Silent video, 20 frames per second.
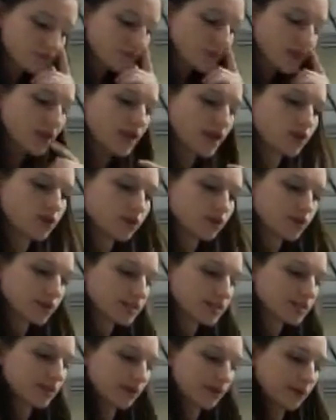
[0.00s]
And I noticed
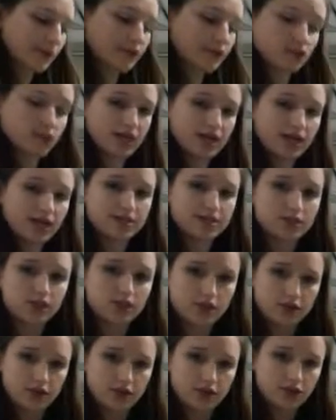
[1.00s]
that my patient has a
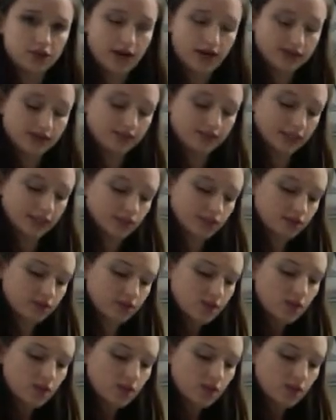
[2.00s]
urinary tract infection.